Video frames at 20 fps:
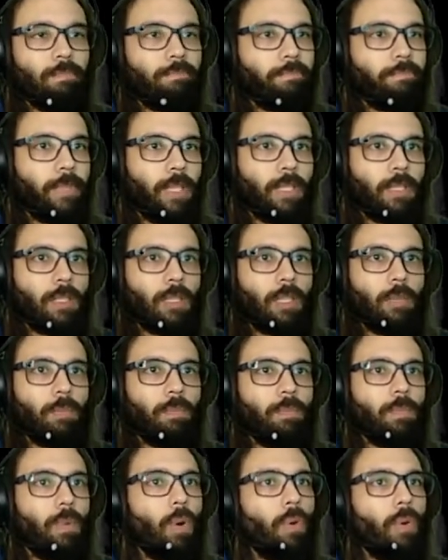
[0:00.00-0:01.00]
let's keep
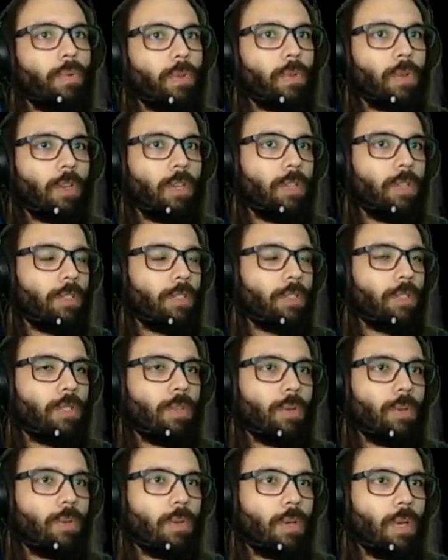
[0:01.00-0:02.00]
both here
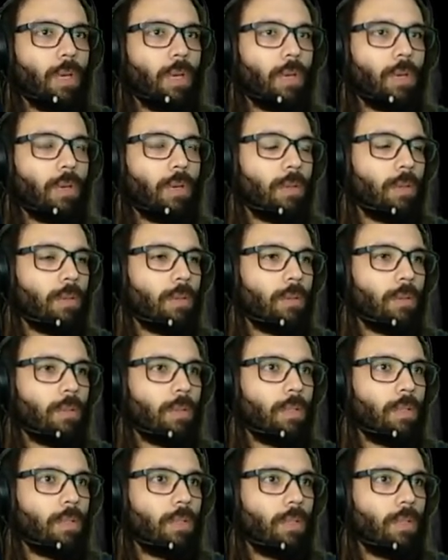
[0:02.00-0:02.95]
so I'll uh,